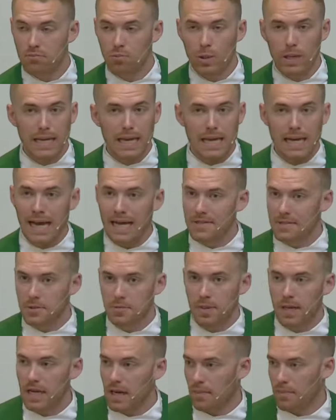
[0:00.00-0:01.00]
We cannot
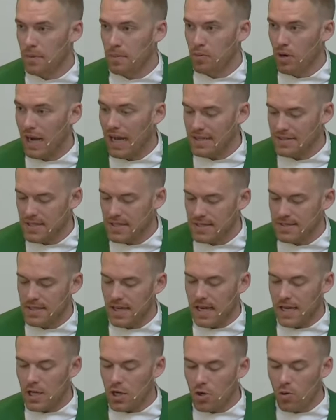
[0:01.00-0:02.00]
speed up the process
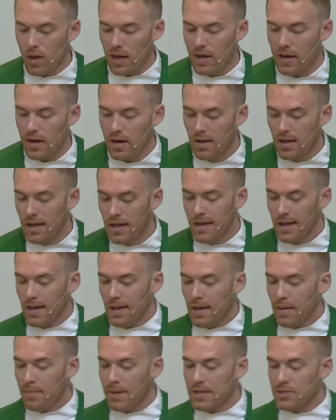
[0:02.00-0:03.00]
any quicker,
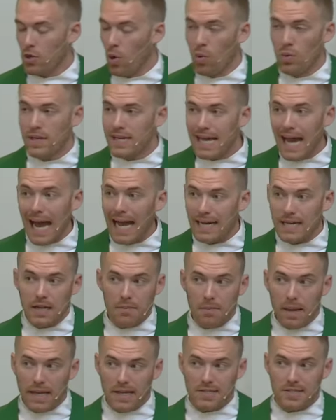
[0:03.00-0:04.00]
because only God
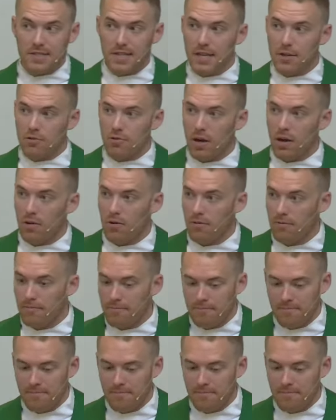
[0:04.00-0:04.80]
can make a seed grow.